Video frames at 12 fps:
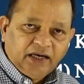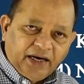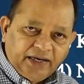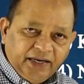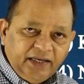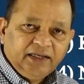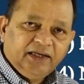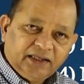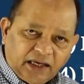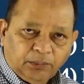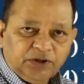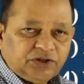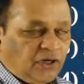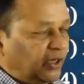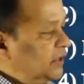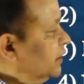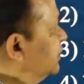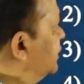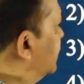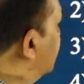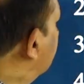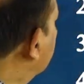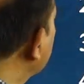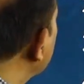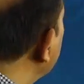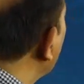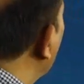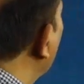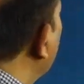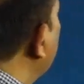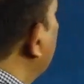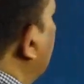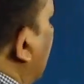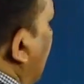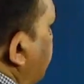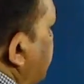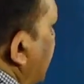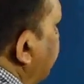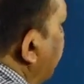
and a double salt. So, option